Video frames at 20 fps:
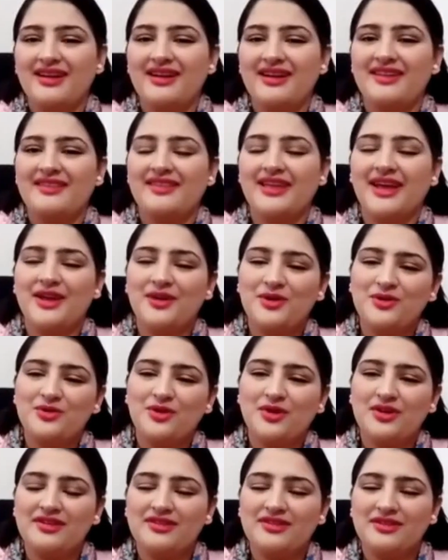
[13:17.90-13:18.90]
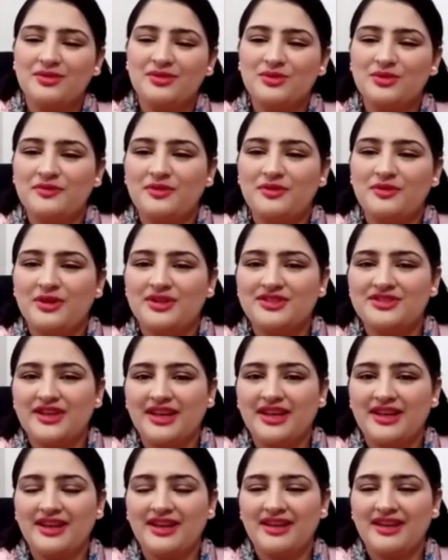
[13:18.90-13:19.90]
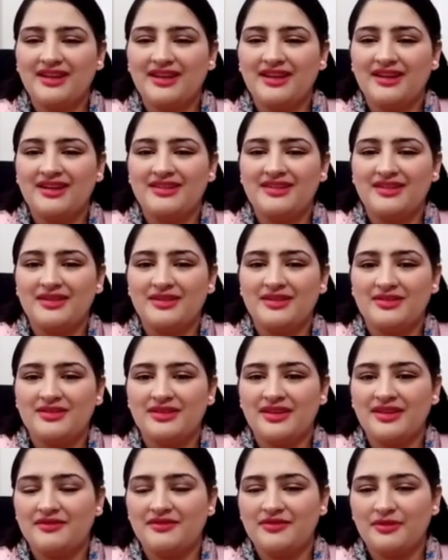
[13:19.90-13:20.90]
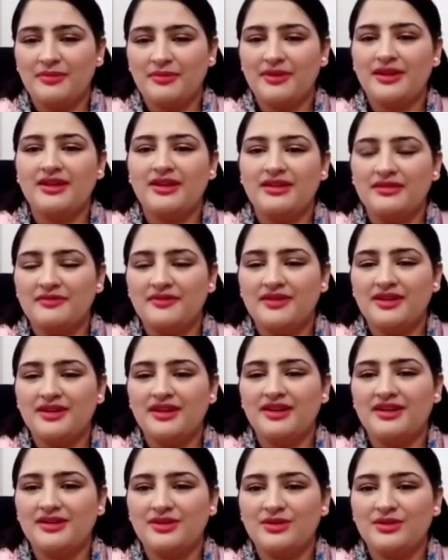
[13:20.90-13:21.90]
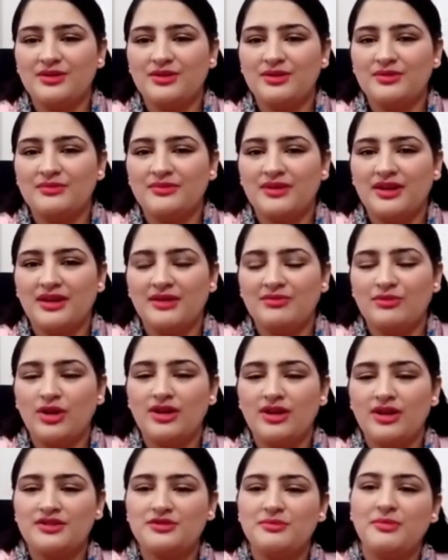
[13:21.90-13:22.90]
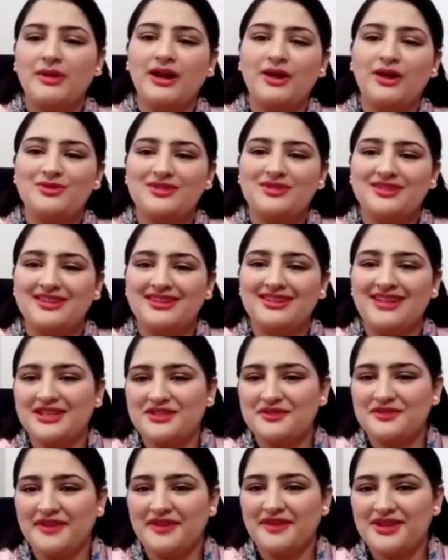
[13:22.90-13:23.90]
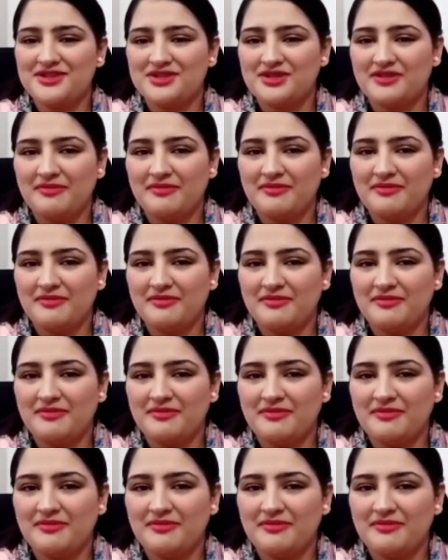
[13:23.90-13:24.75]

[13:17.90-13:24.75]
Thank you, Dr. Sidhu, for sharing this informative, knowledge about classification of matter.